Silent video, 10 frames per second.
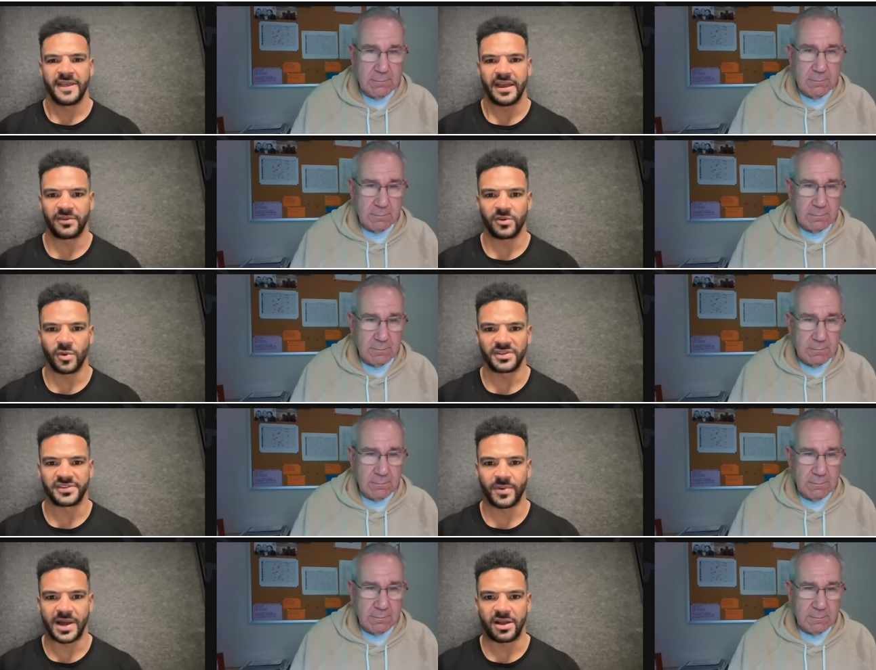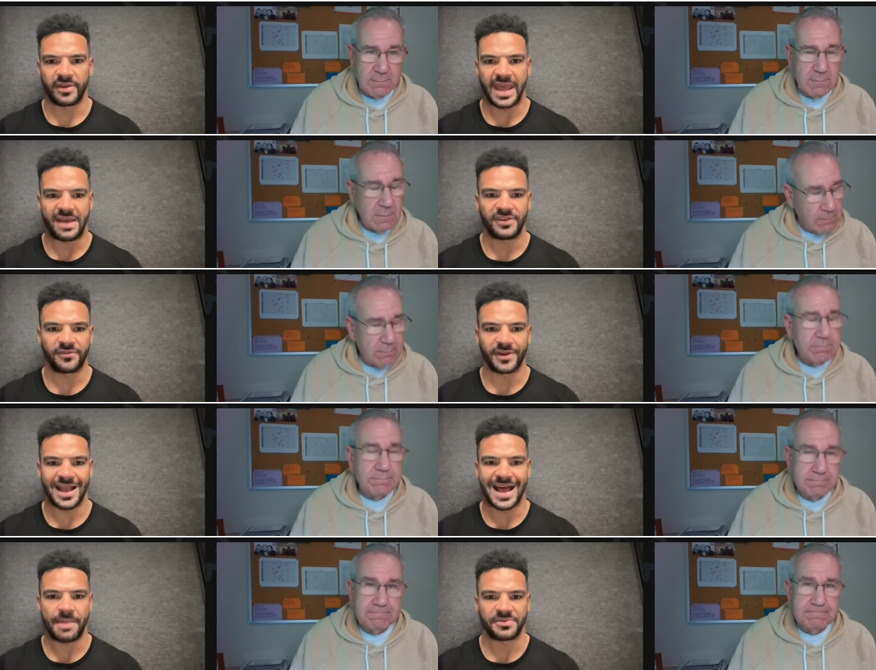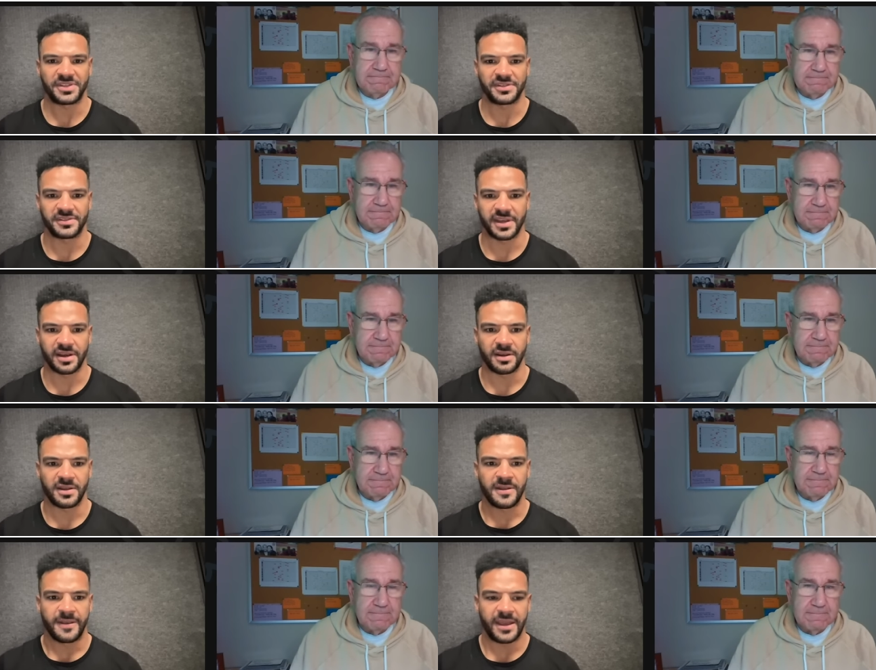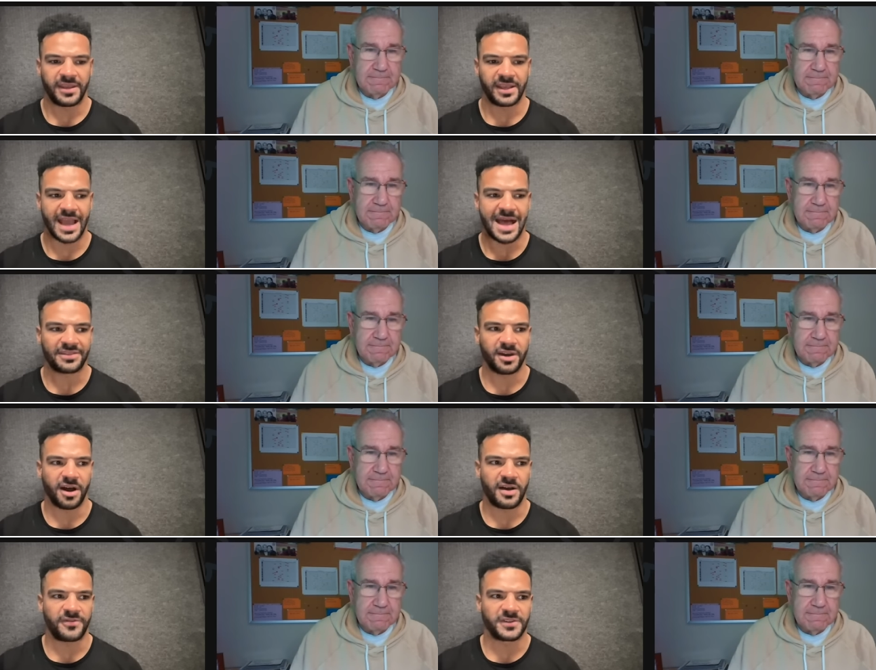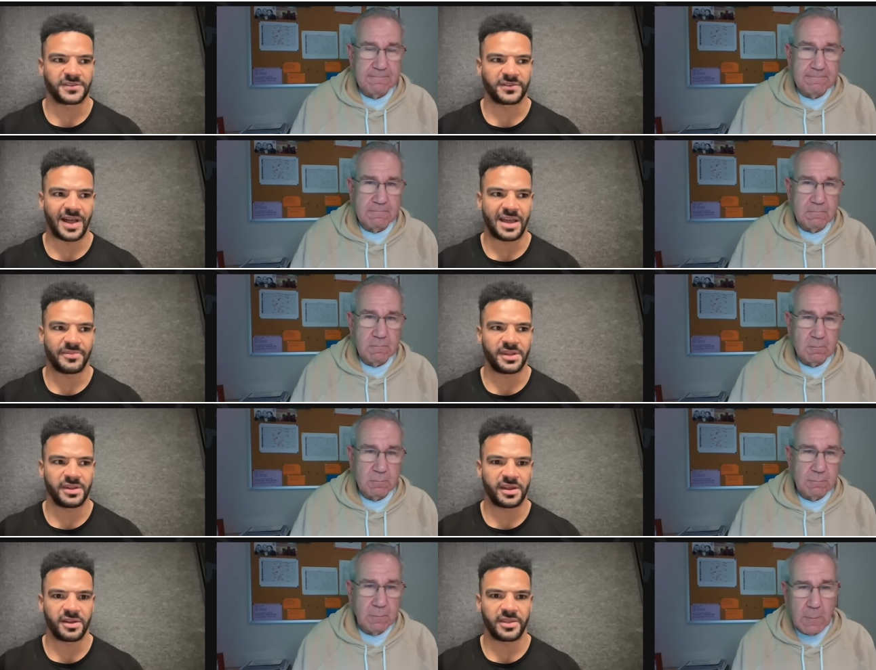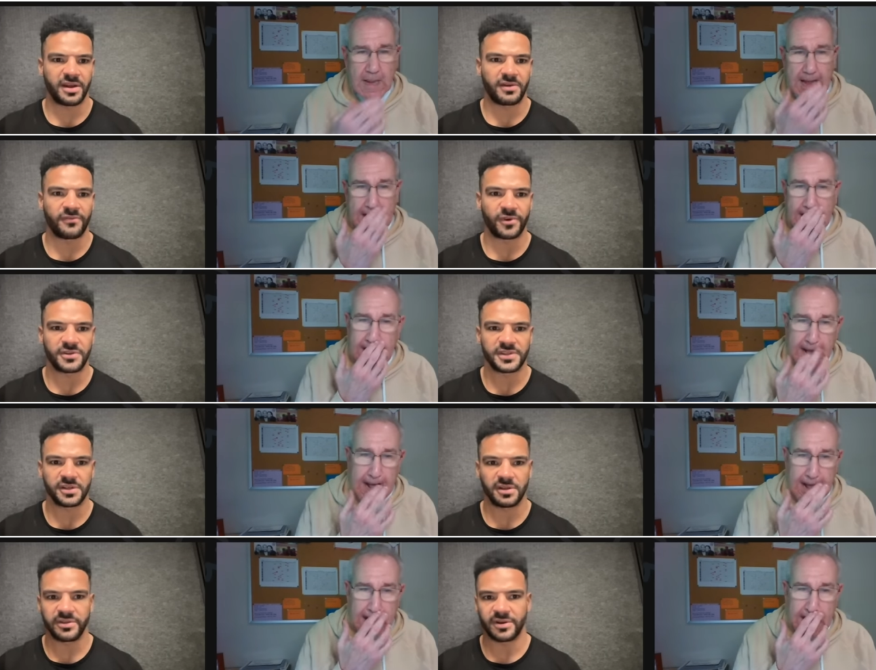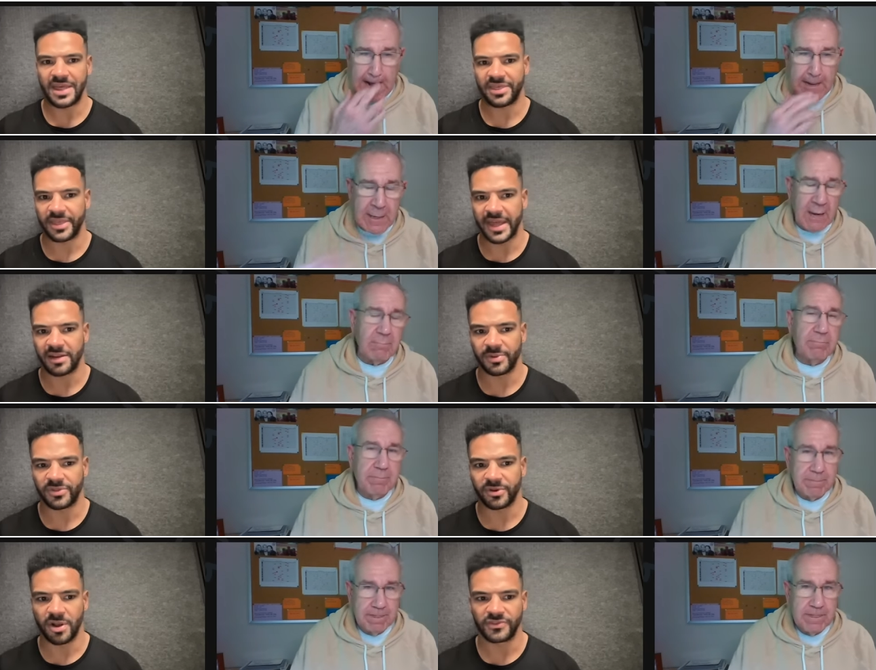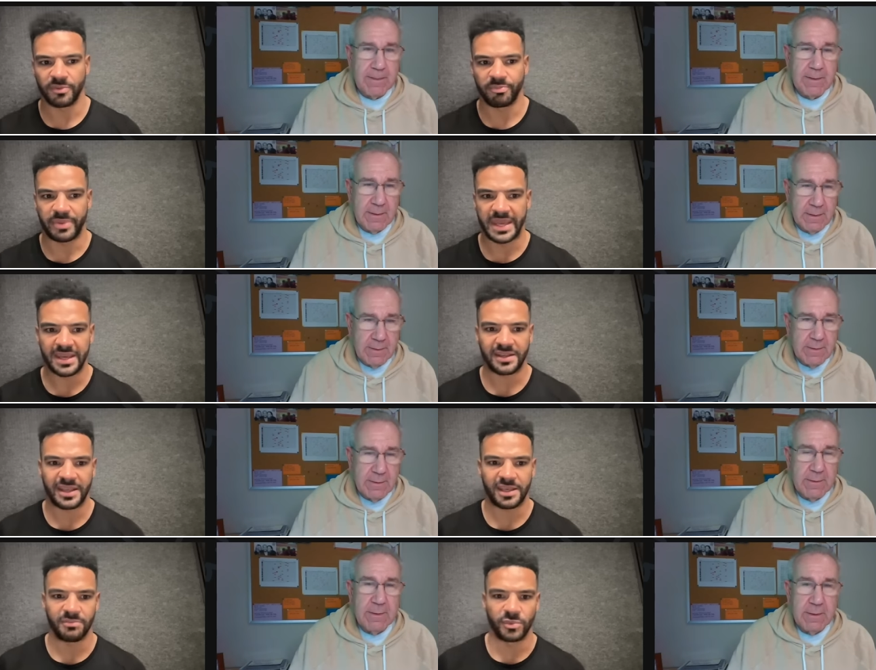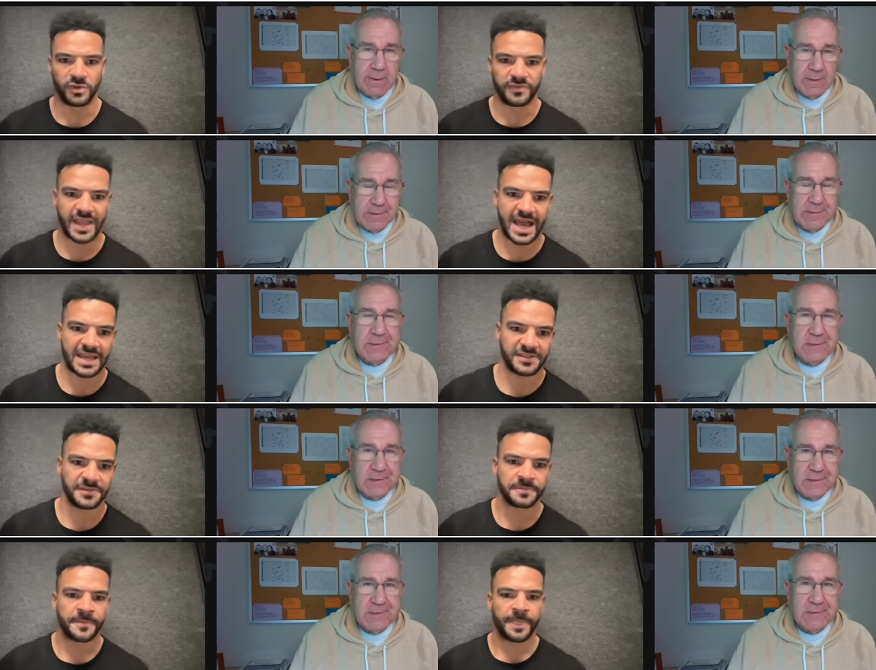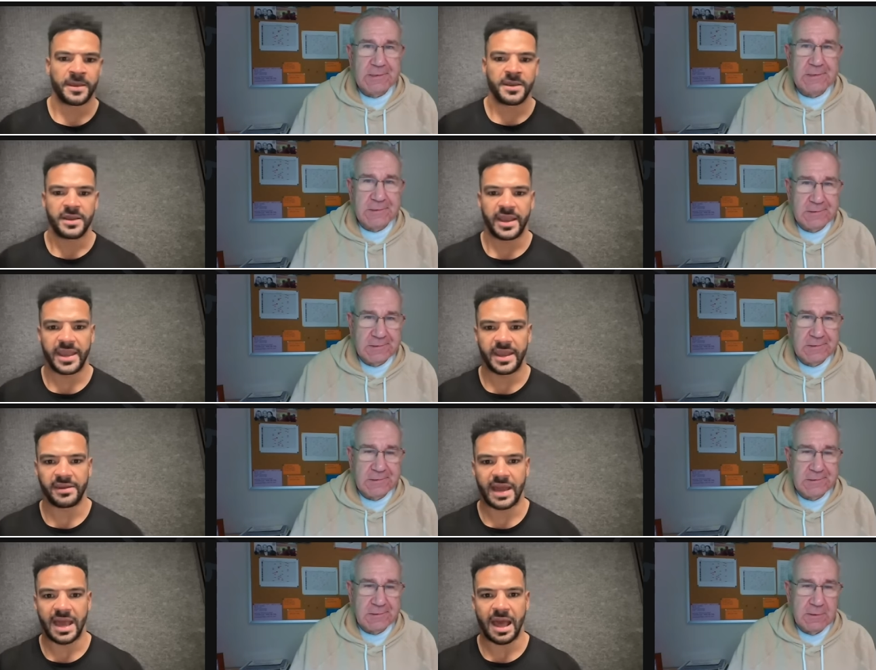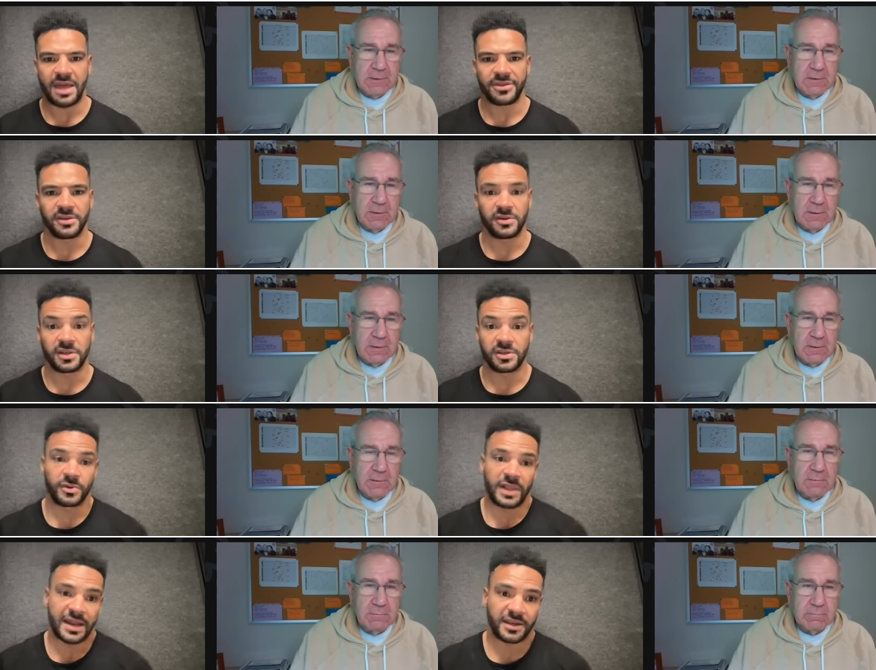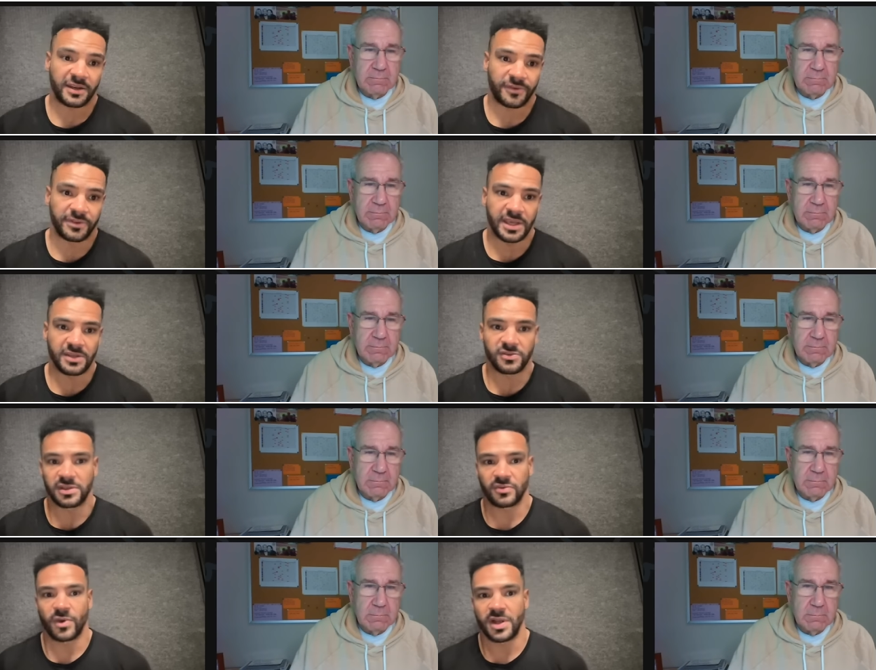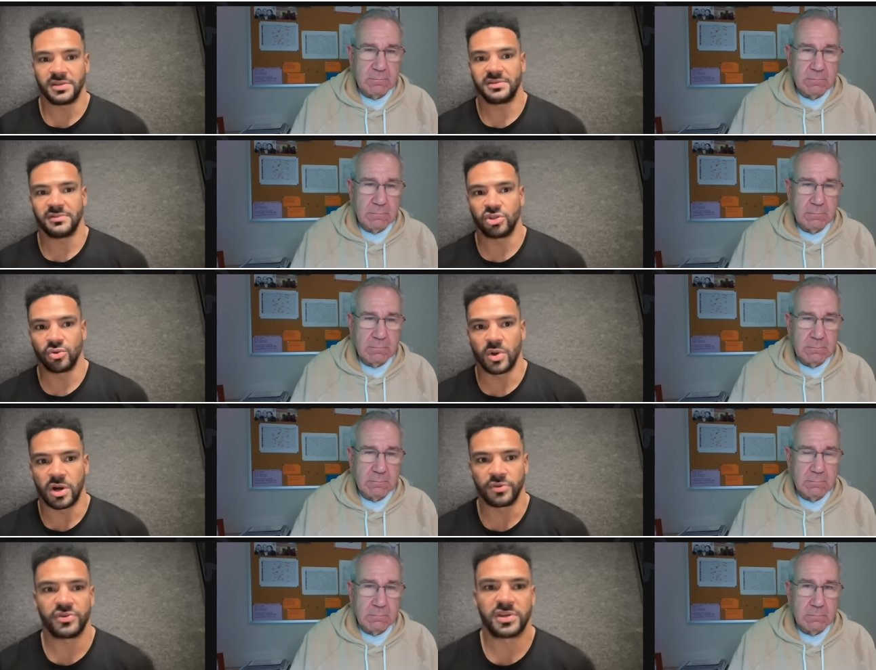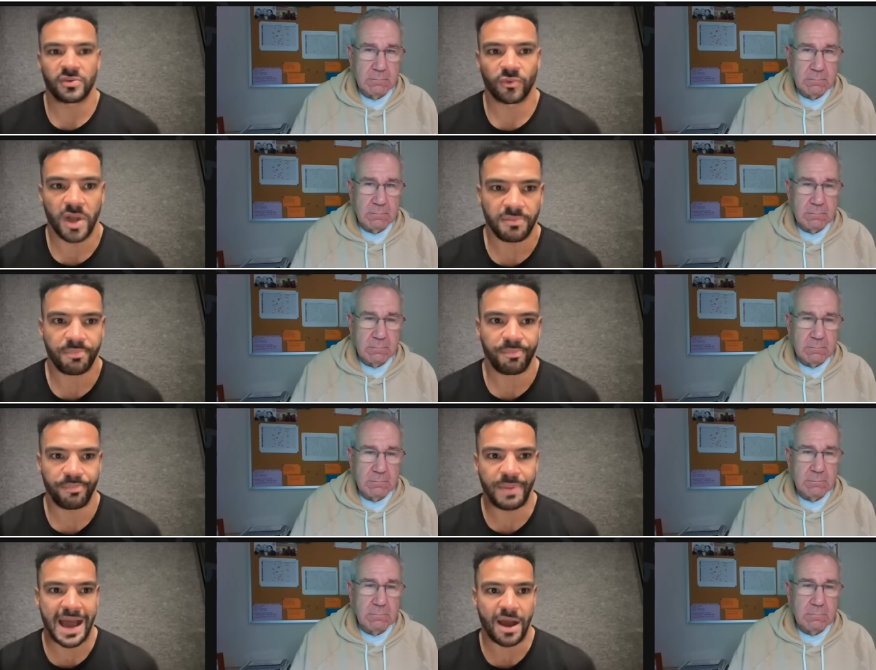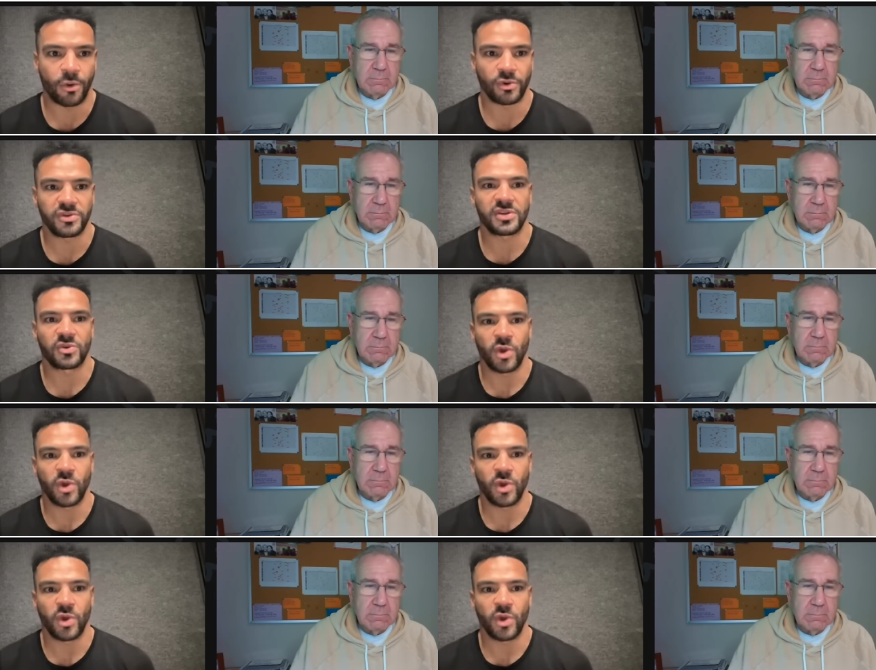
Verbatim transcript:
Speaker 1: every once in a while and have different options there. And they got the offensive linemen that are, that are versatile. They're athletic, yep. but they're also big and they can move guys. And I, I think you can do a lot of different things. You can run duo, you can run power, you can